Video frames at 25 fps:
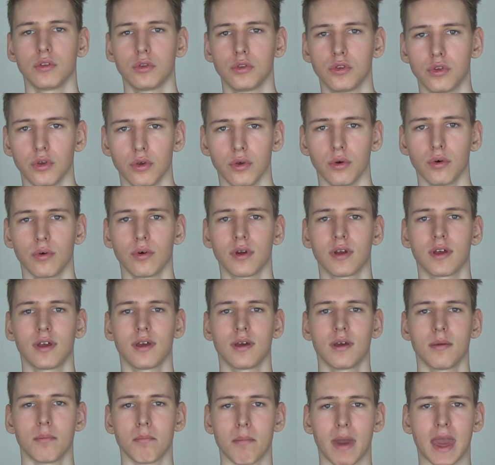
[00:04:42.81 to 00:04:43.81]
to
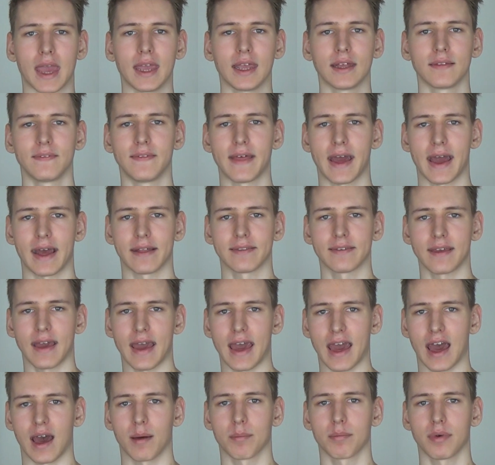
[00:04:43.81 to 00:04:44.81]
make that
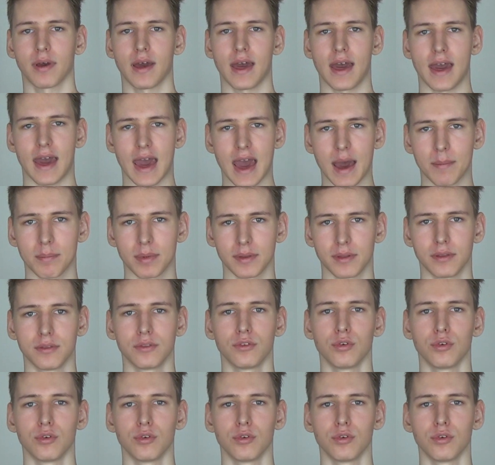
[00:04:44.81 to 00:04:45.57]
app happen,